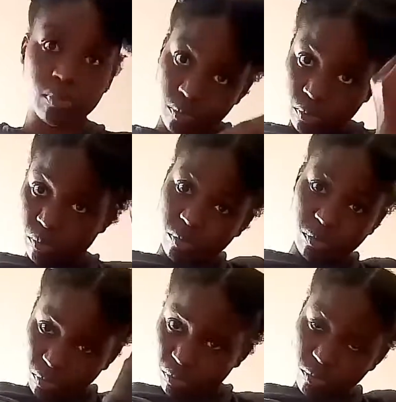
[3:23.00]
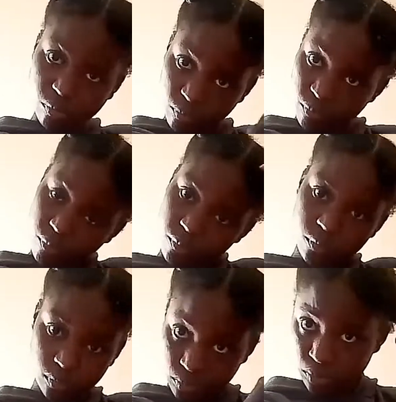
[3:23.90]
the lighting, I totally
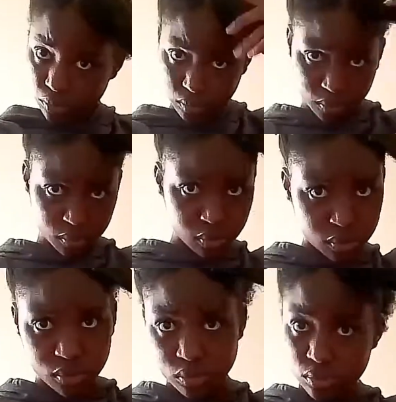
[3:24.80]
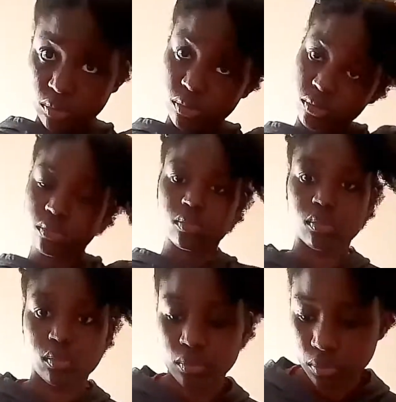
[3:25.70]
forgot. But
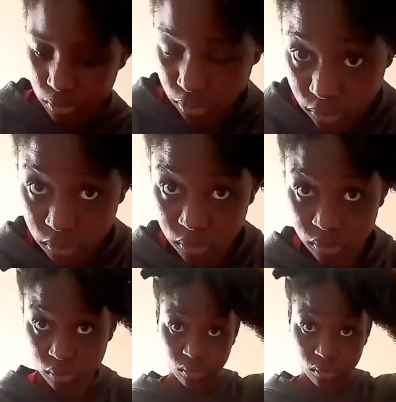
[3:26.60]
then what happened was